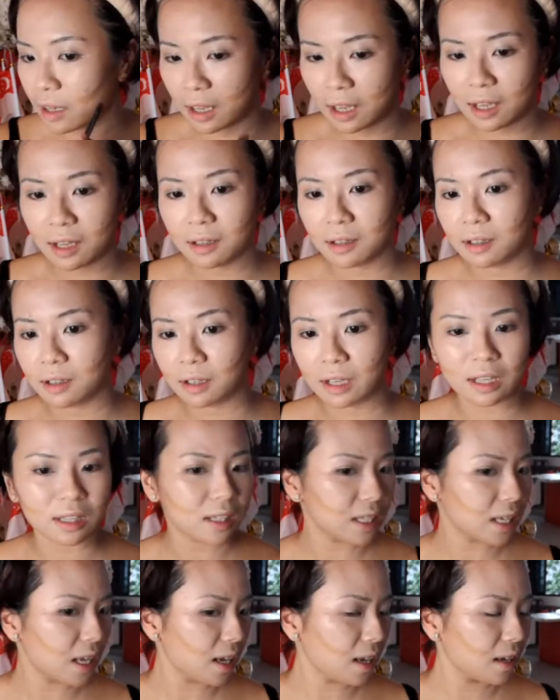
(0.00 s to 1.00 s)
Okay, you
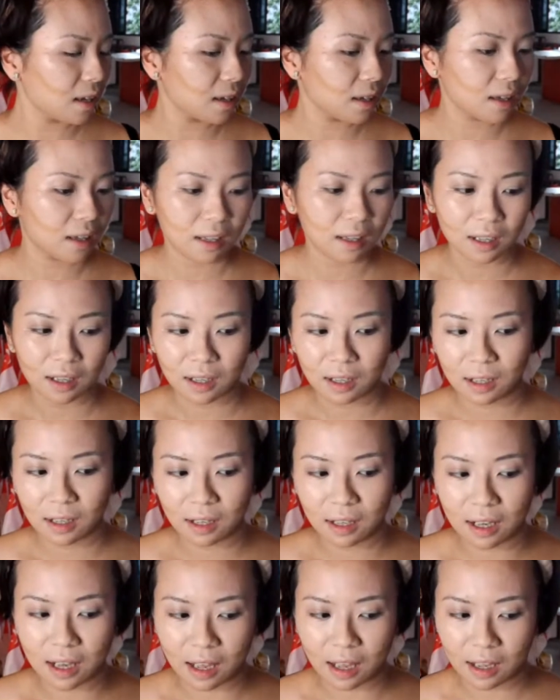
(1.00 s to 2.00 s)
can see.
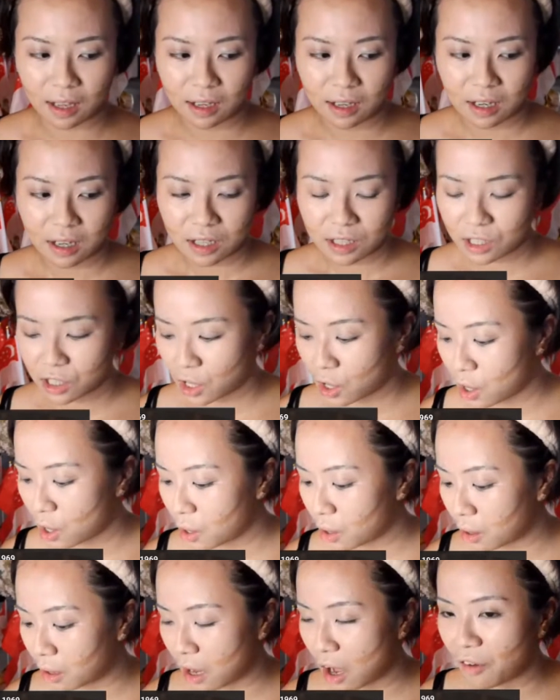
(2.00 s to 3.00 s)
Yeah.
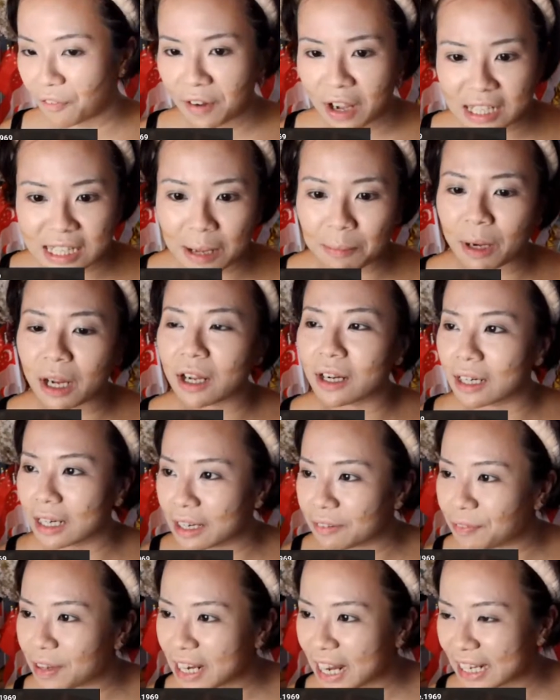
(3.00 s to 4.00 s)
So of course I'm not
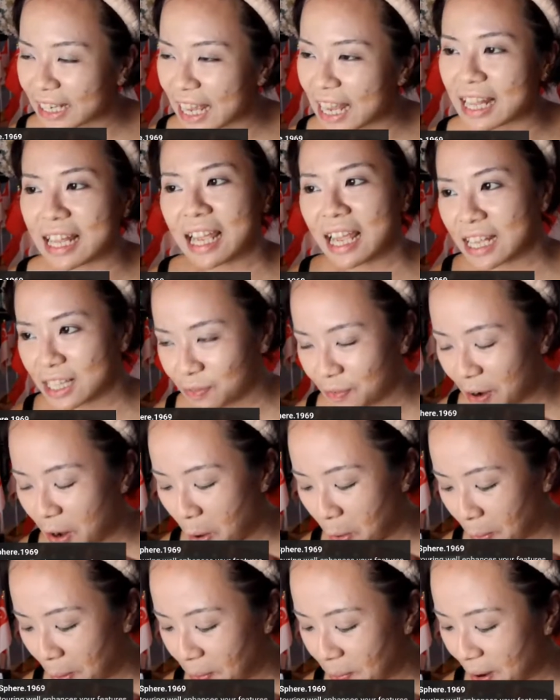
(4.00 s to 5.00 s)
gonna leave it like that. It's
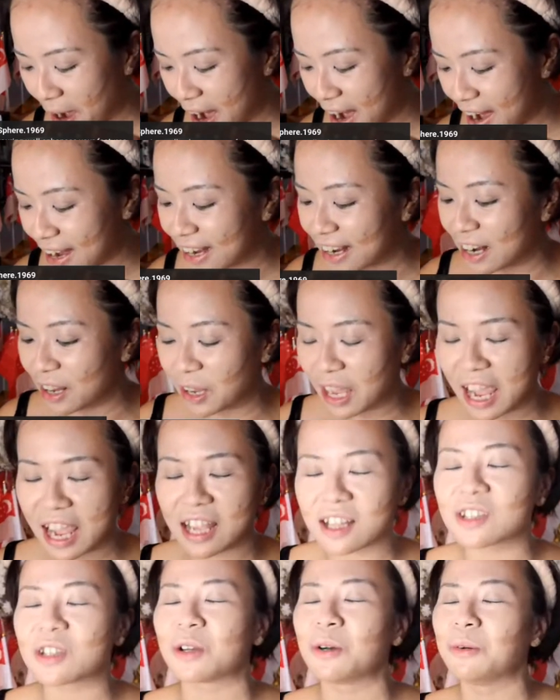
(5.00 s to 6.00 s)
very awkward, right?
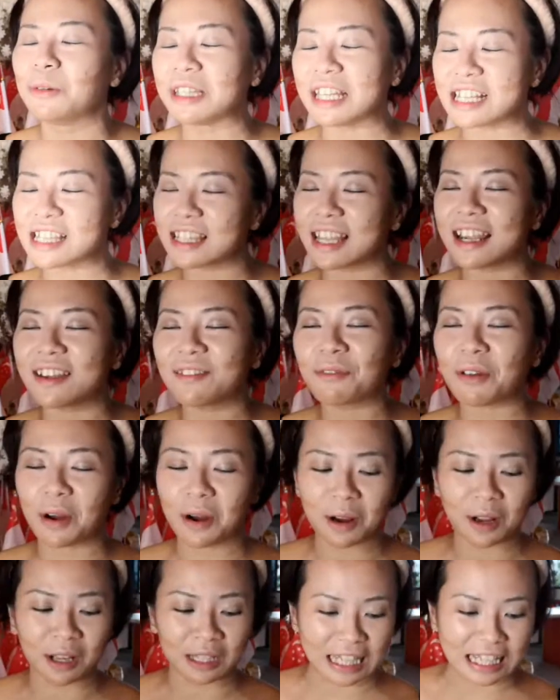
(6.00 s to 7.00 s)
Okay,
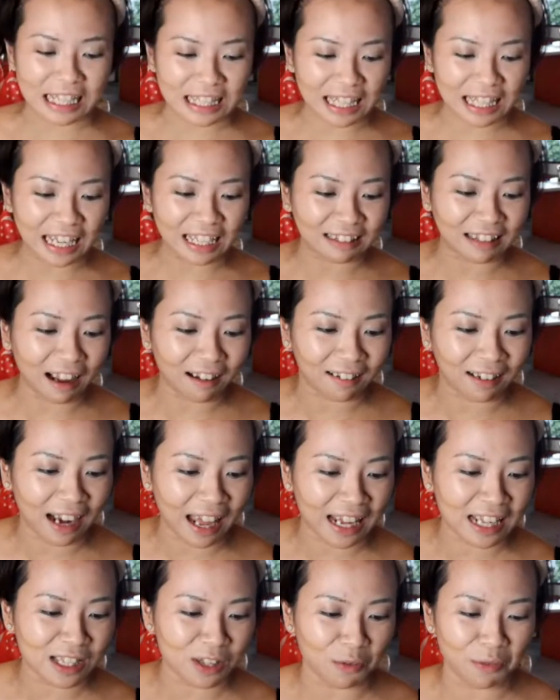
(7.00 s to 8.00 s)
very distinct dark
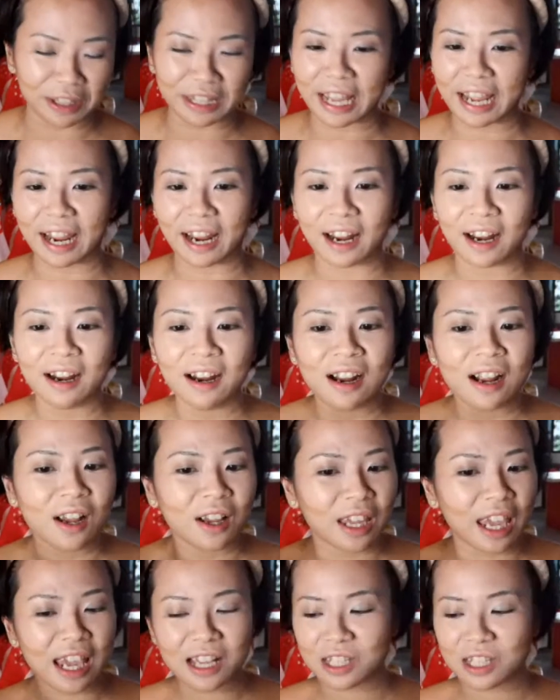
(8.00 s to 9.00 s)
lines over there.
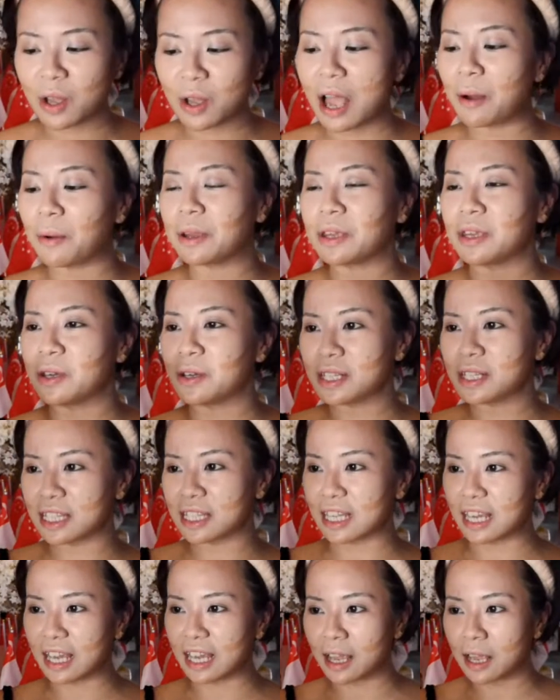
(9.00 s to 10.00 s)
Okay, so I will use
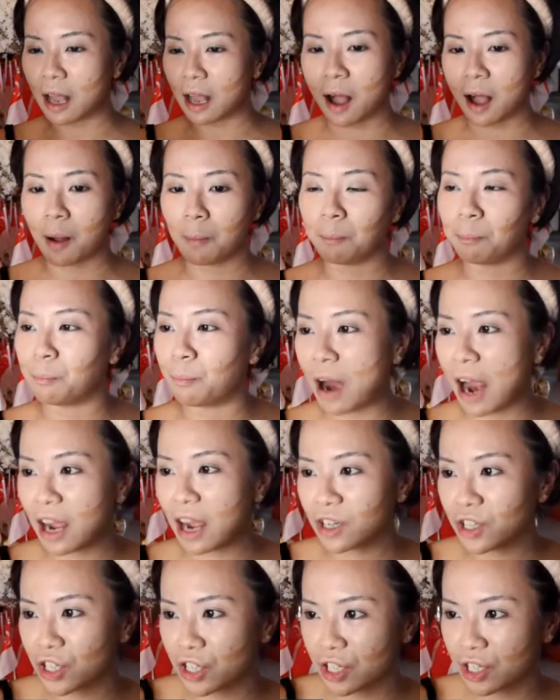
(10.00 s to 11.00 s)
the
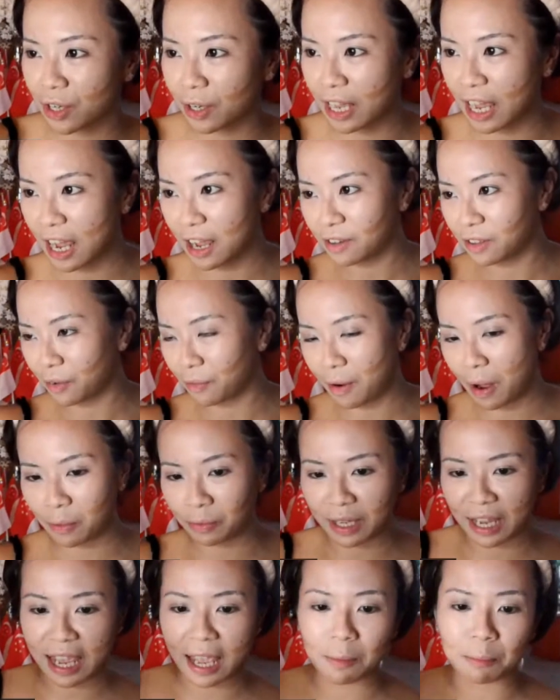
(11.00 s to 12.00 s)
brush, okay, the
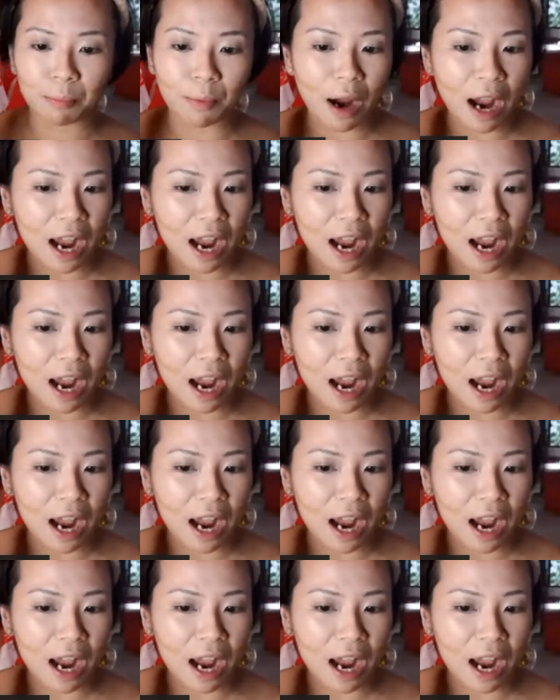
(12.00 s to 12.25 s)
rounded head